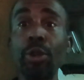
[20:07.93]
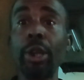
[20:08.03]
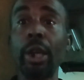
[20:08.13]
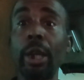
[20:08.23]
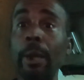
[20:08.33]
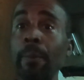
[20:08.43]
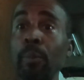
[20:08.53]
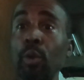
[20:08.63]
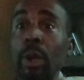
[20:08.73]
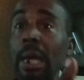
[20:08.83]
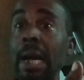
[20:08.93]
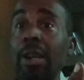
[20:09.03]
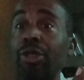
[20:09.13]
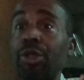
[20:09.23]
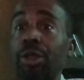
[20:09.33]
You can
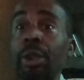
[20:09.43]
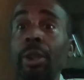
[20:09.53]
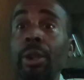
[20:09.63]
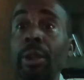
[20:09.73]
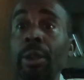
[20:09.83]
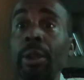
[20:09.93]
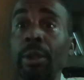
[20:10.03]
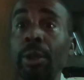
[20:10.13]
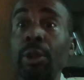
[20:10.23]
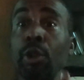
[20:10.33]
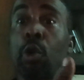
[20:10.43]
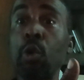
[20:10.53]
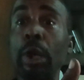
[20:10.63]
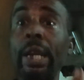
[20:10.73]
relax in a cool